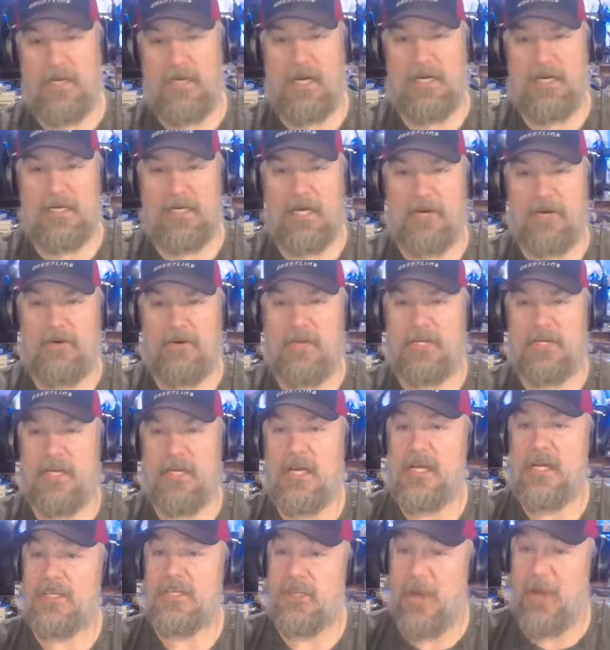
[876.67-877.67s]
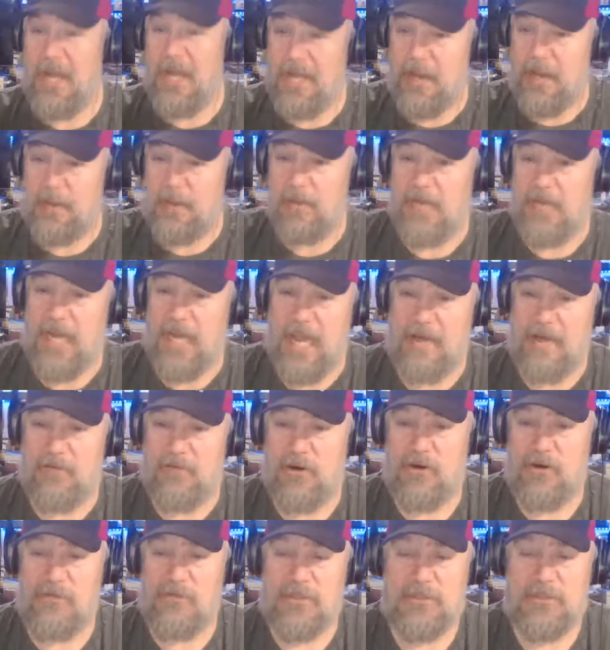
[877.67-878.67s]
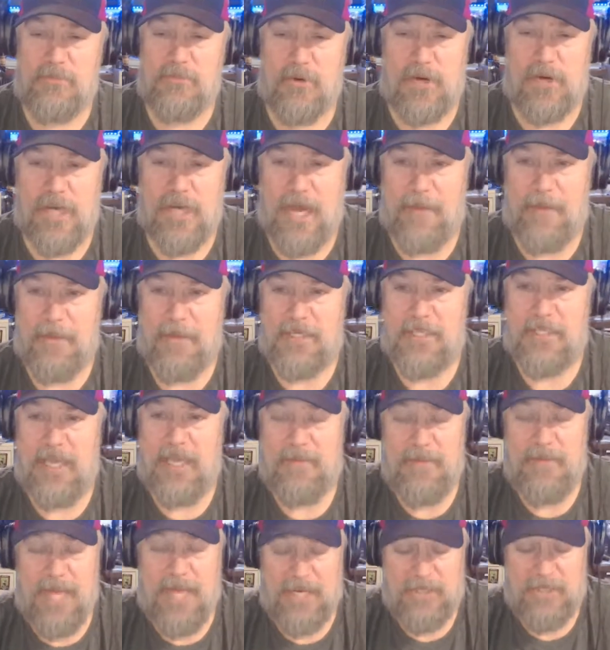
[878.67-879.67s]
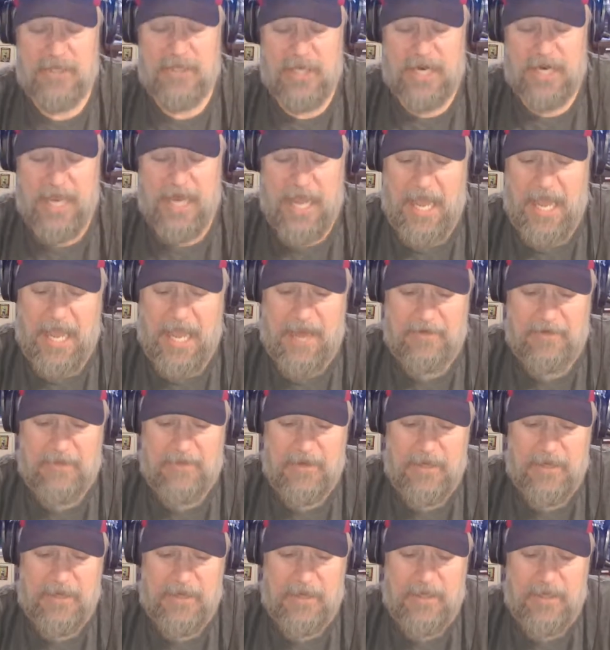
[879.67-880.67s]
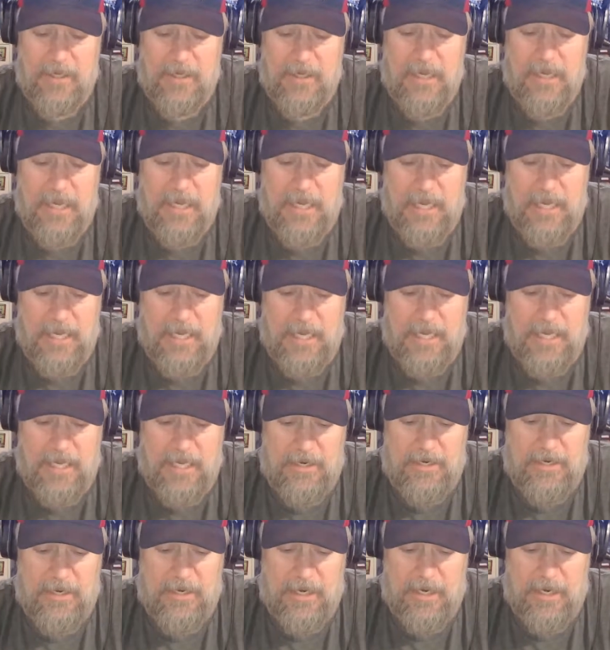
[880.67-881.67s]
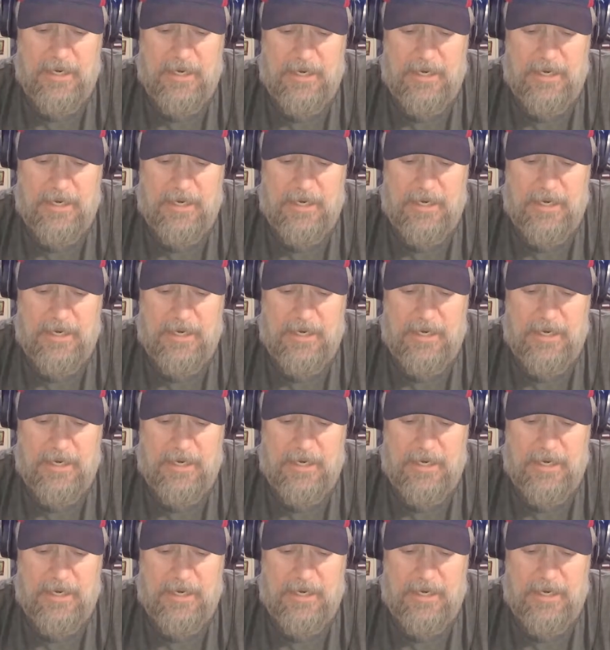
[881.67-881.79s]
I digress. So I'm going to have a whole bunch more comics I'm actually going to have and